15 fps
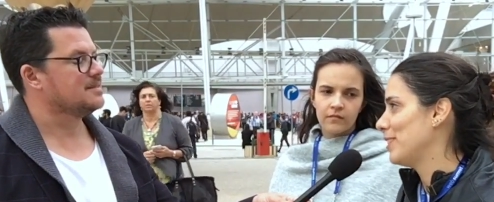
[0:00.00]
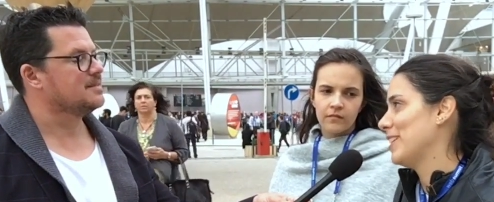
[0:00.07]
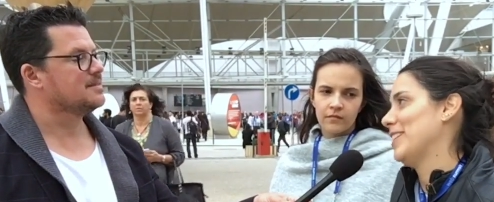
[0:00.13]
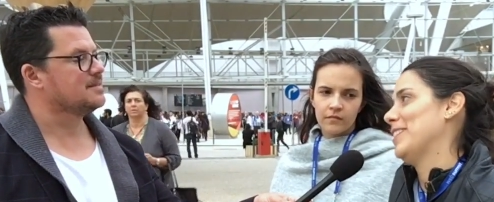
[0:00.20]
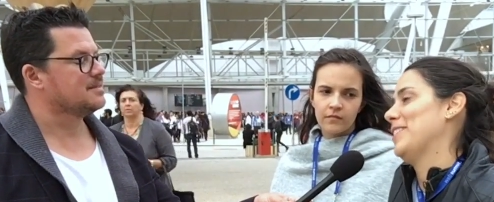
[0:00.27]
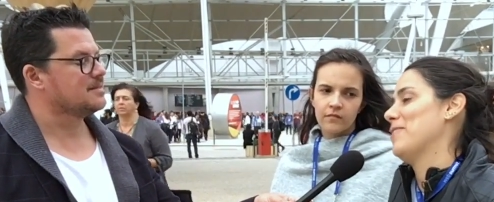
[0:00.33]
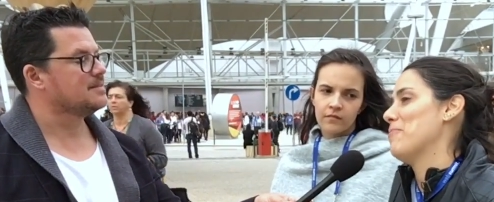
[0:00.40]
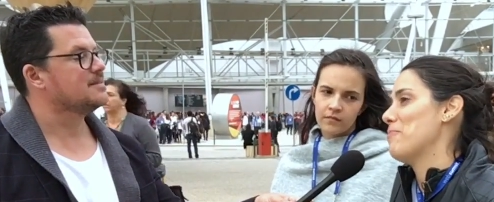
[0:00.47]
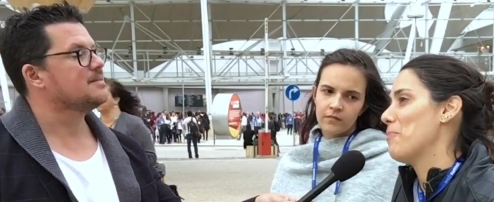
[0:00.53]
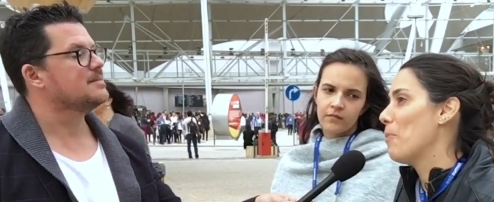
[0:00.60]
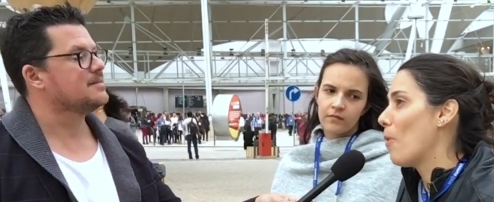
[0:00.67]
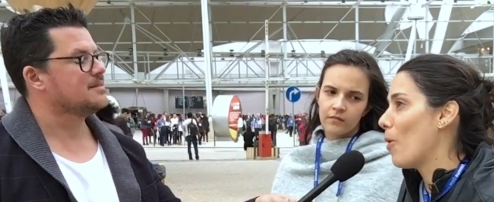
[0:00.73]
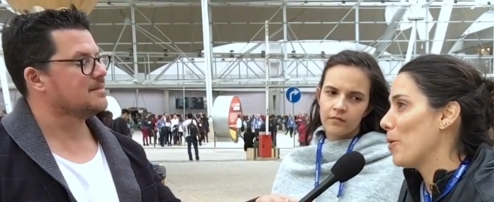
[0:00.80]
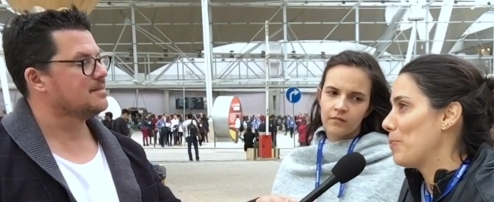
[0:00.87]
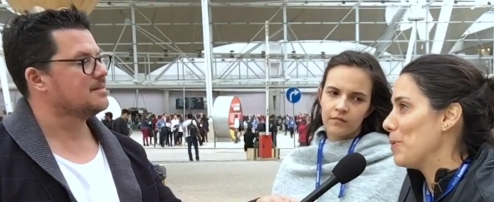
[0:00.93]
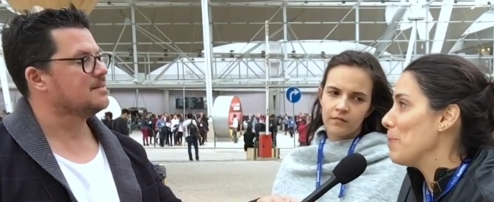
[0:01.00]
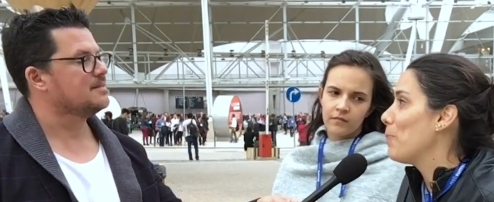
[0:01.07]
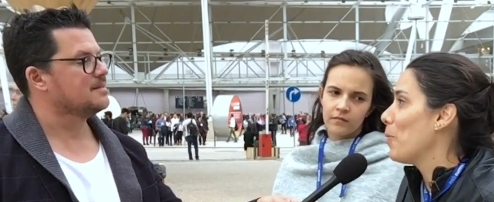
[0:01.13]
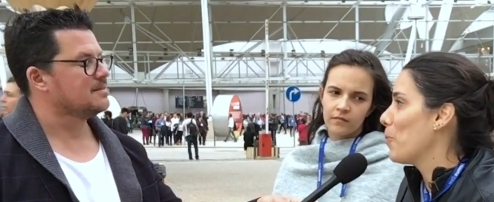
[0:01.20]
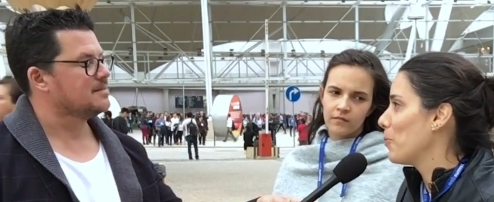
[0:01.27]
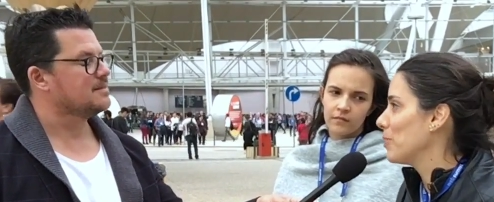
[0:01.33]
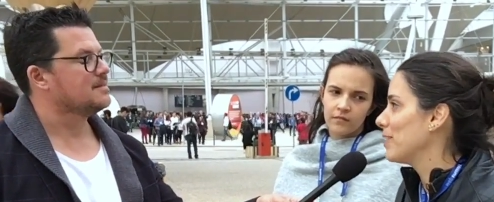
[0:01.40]
Speaker 1: the more
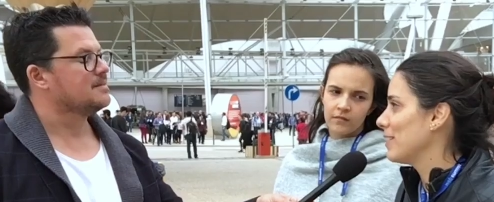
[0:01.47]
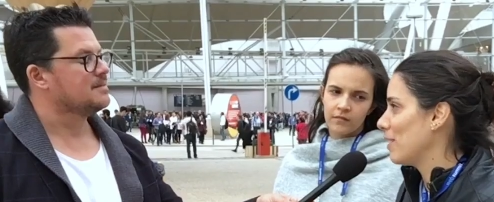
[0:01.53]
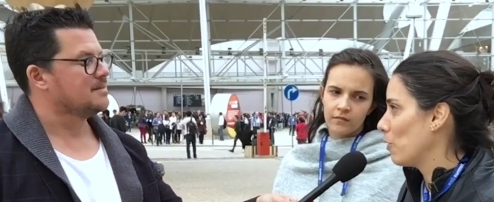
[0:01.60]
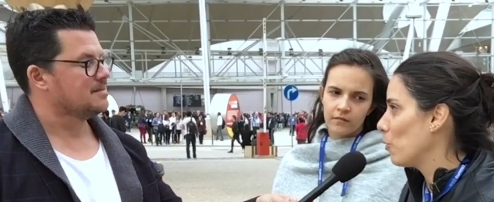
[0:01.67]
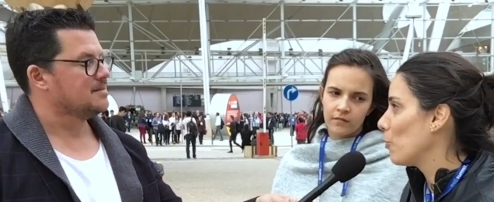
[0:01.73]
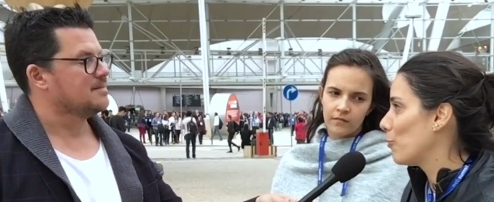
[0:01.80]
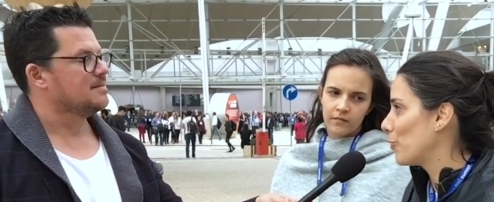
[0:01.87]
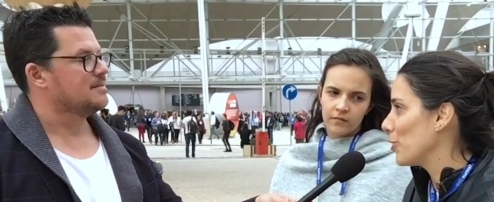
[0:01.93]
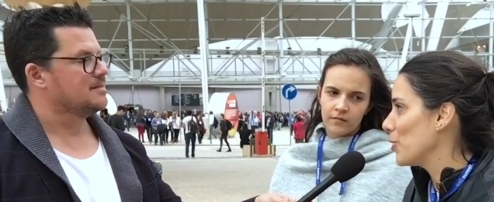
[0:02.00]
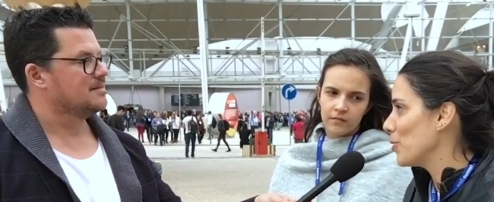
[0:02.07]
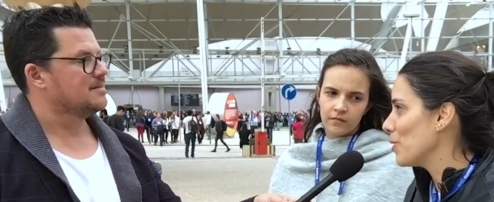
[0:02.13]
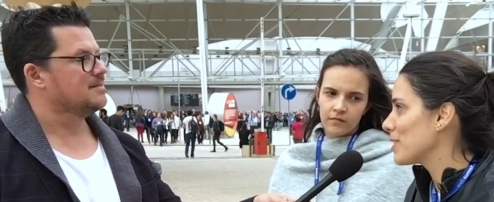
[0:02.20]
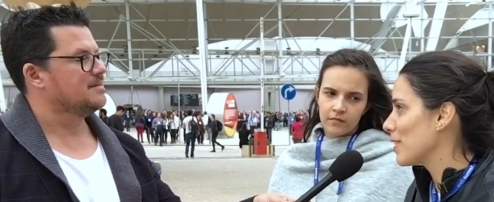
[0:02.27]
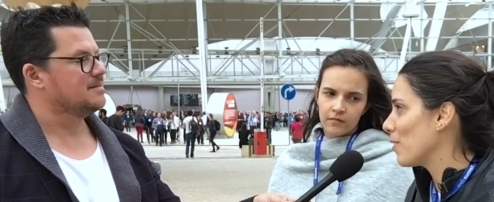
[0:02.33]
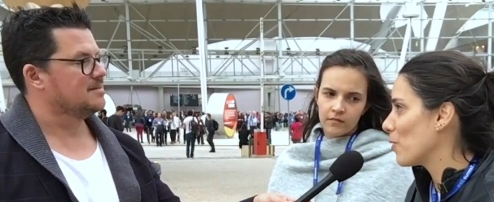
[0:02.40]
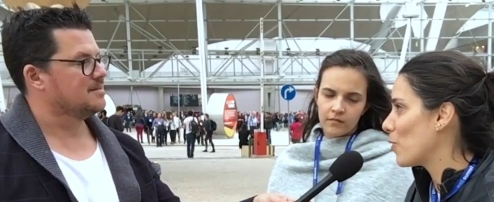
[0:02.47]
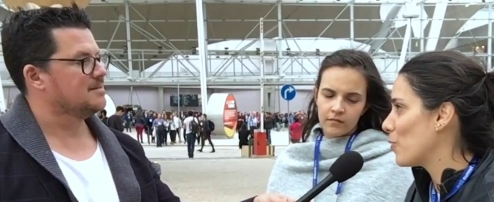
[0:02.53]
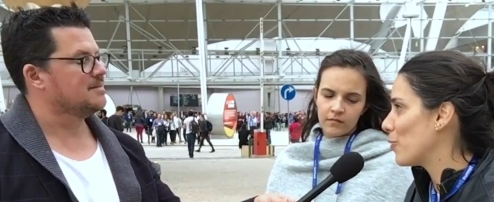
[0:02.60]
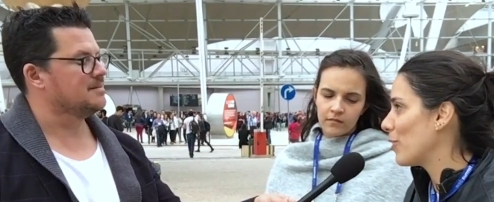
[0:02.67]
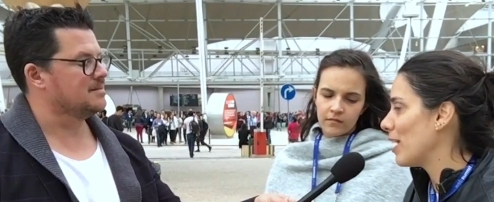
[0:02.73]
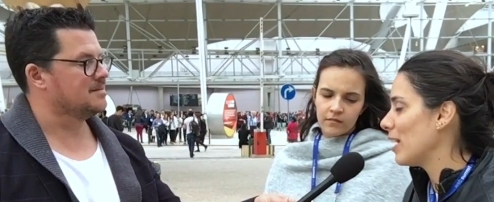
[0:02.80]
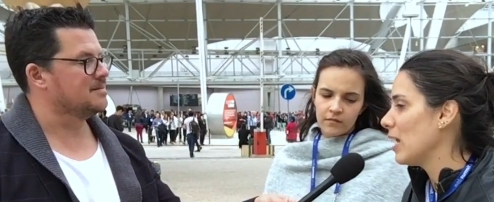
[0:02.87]
people would uh, look for you as a local
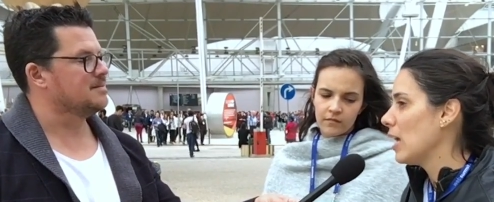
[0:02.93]
friend.